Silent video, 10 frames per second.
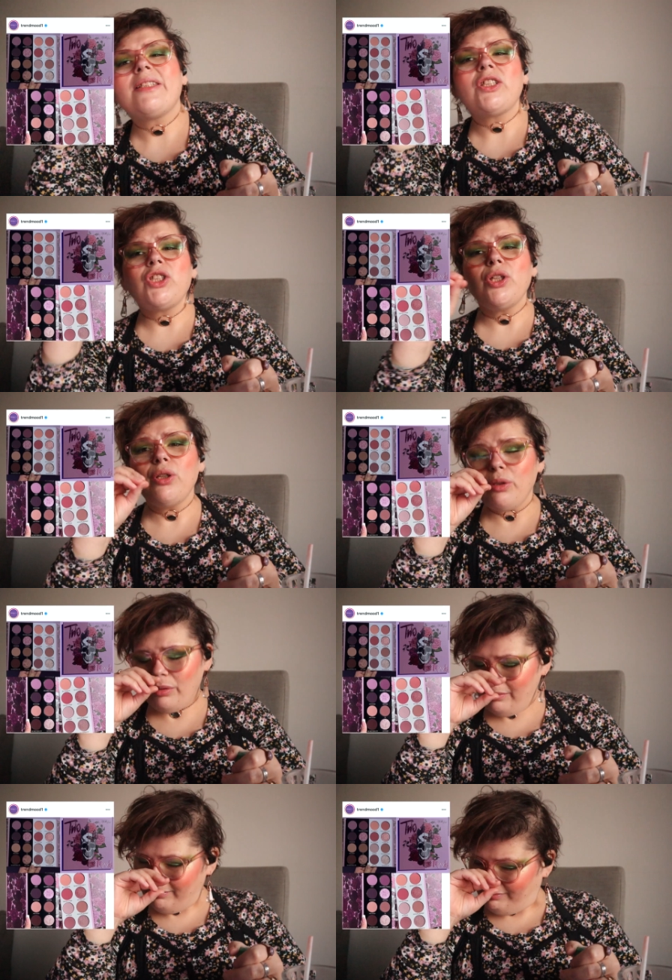
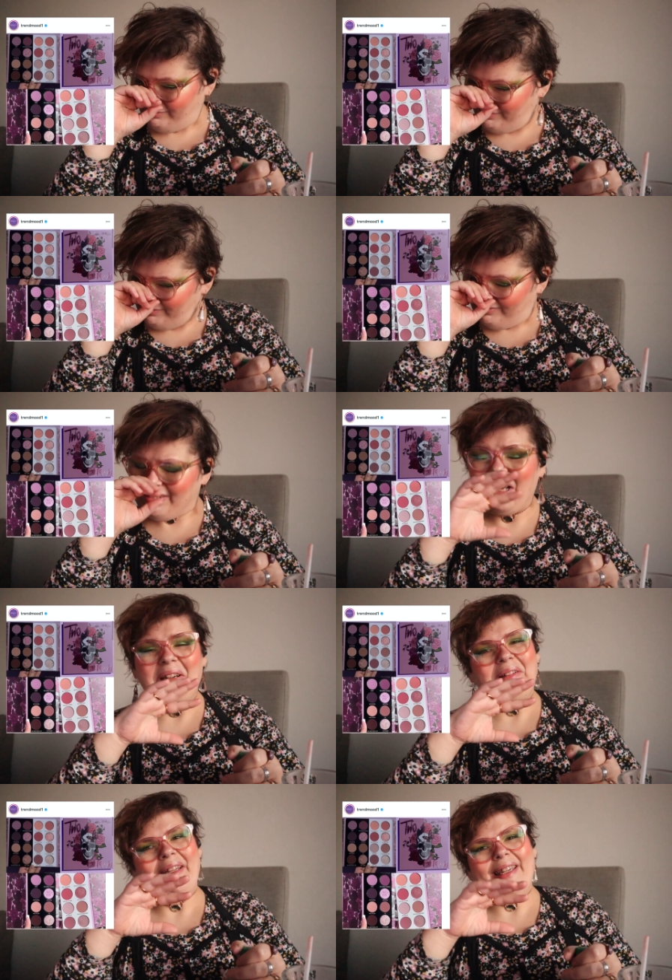too, I
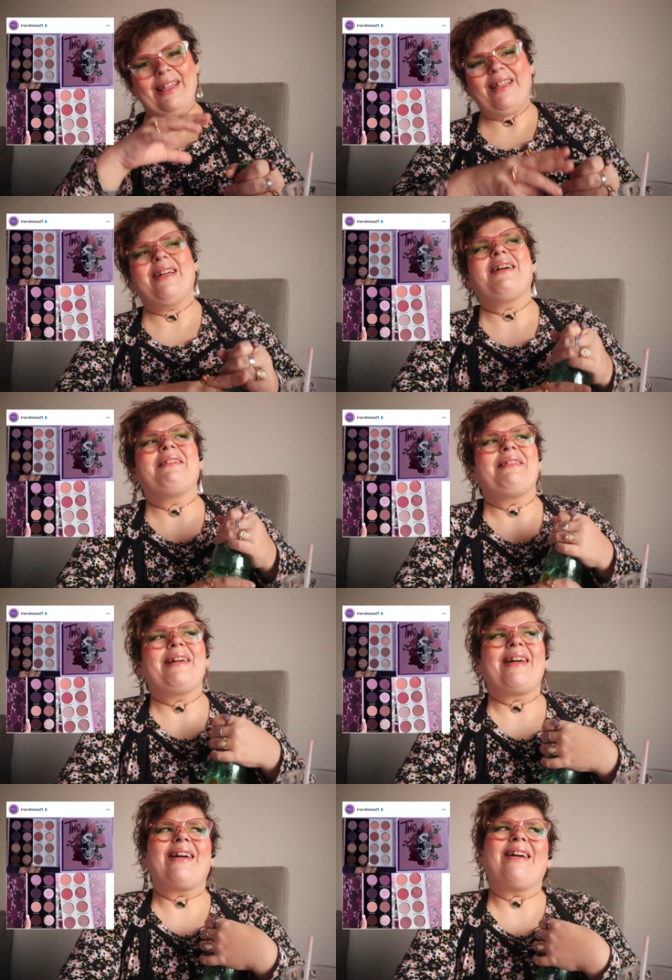don't like it, I don't
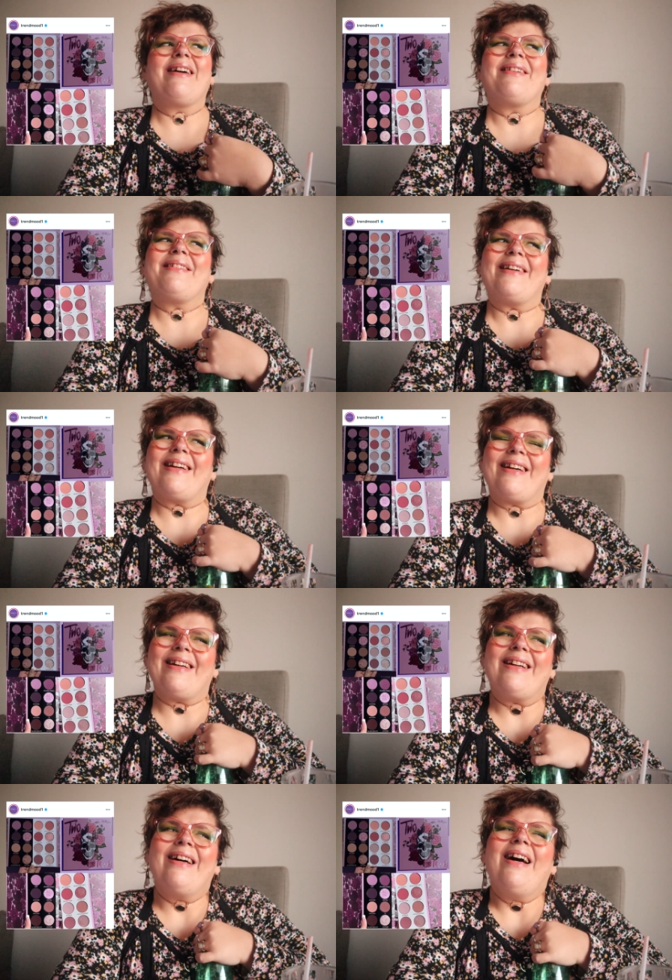like it, I don't like it.
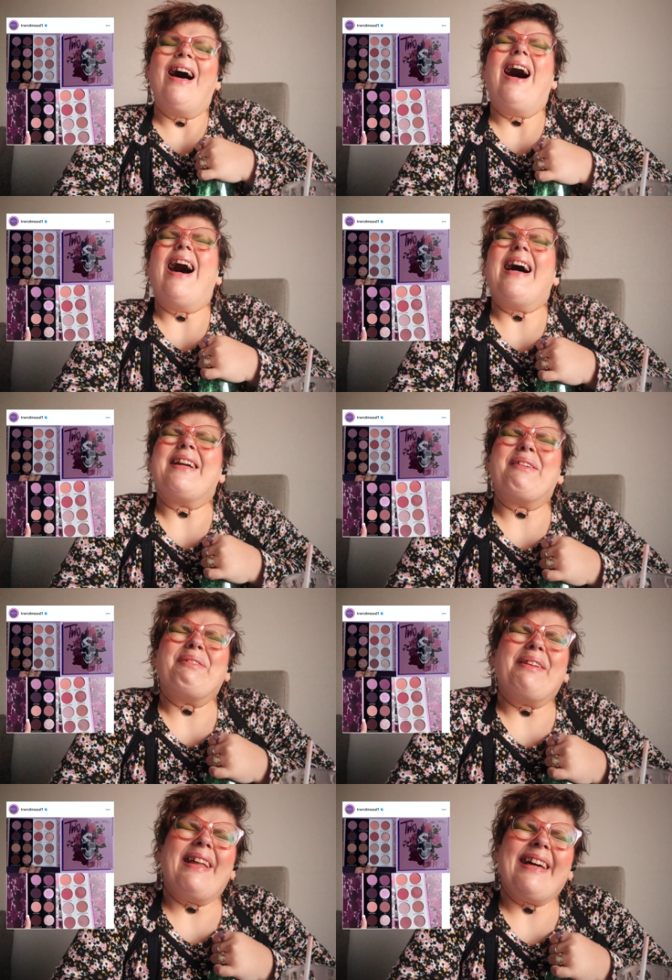I
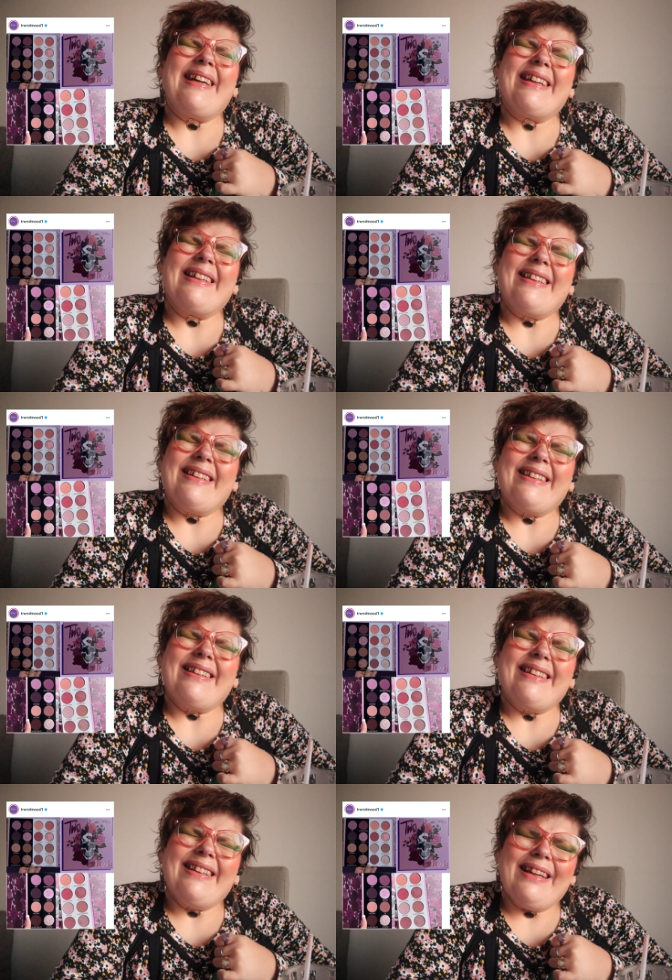don't like
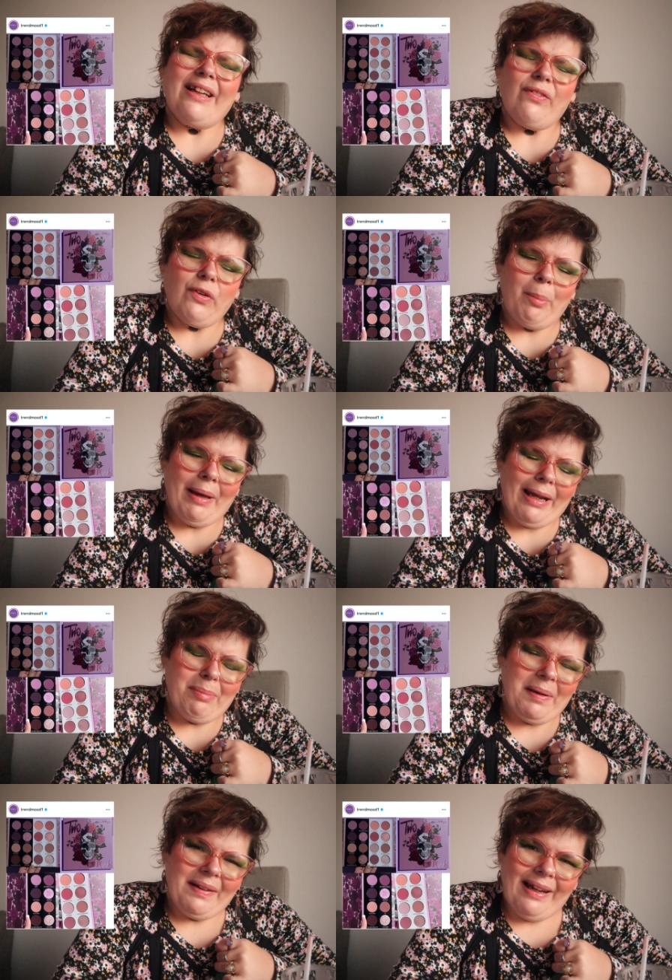it, and I feel bad
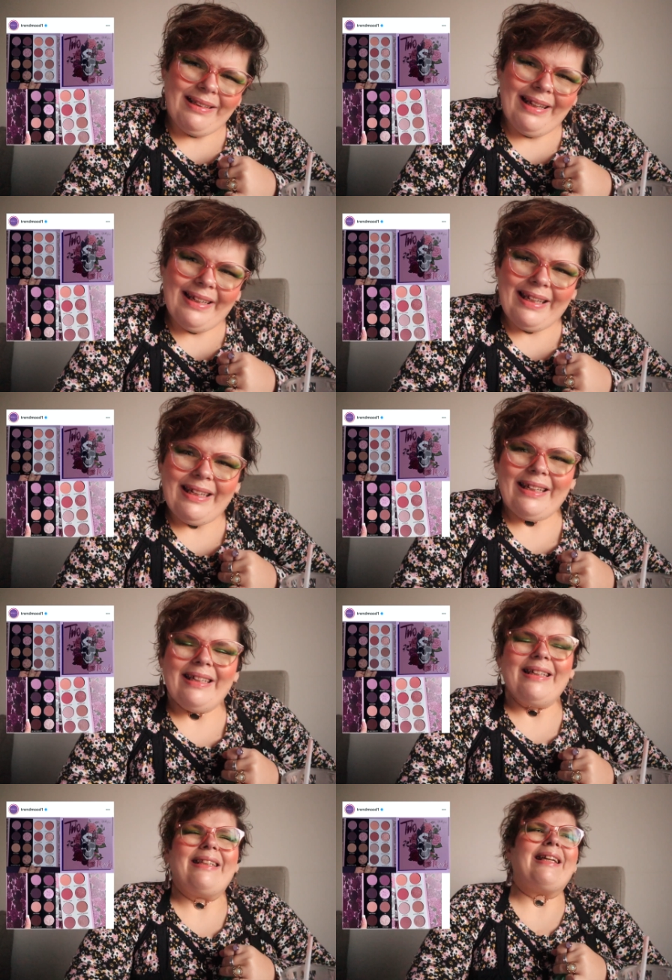about not liking
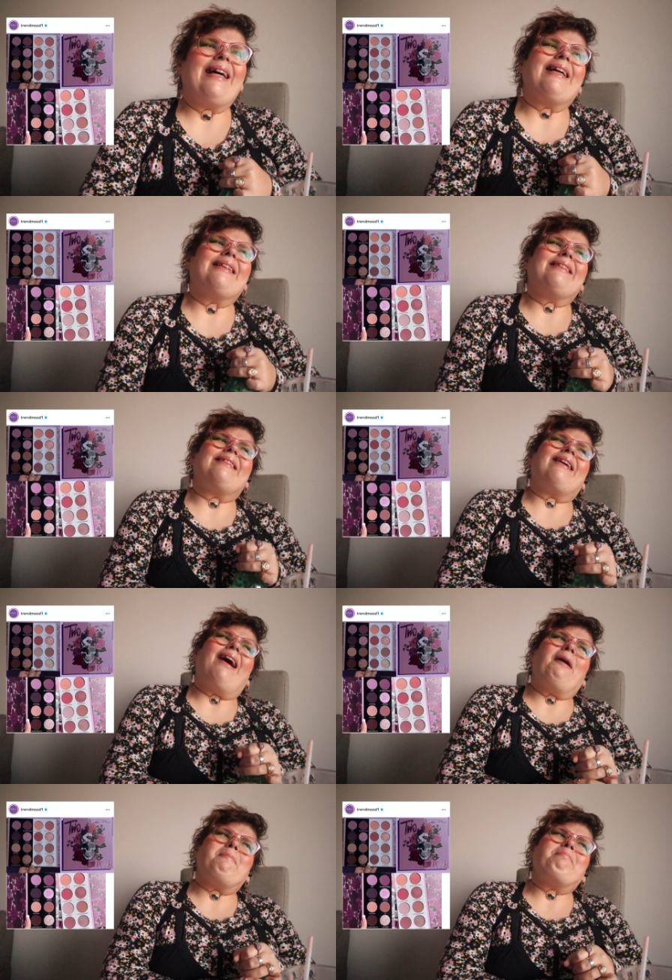it, and
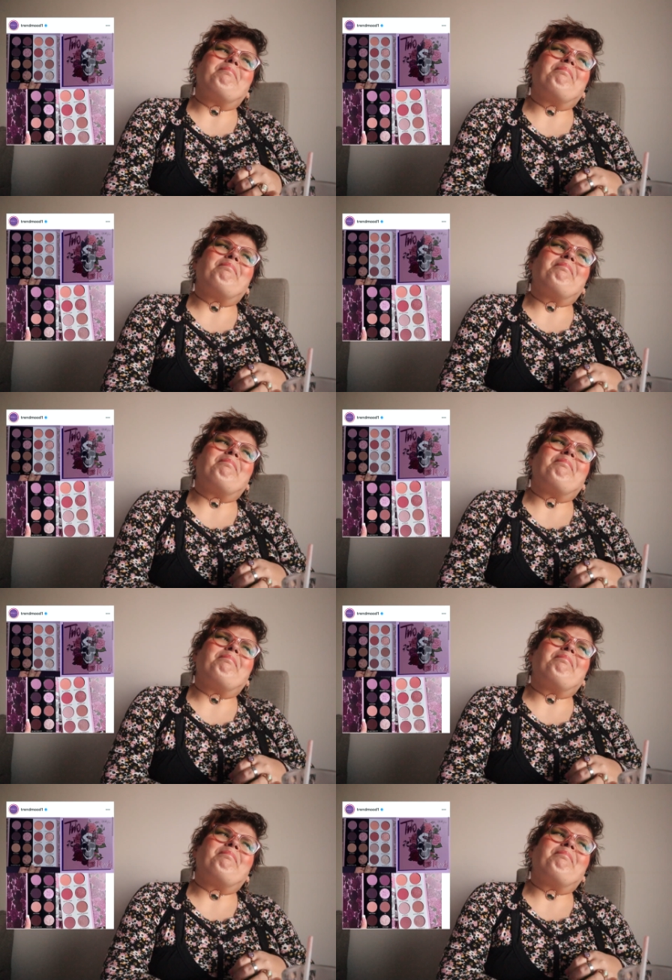um,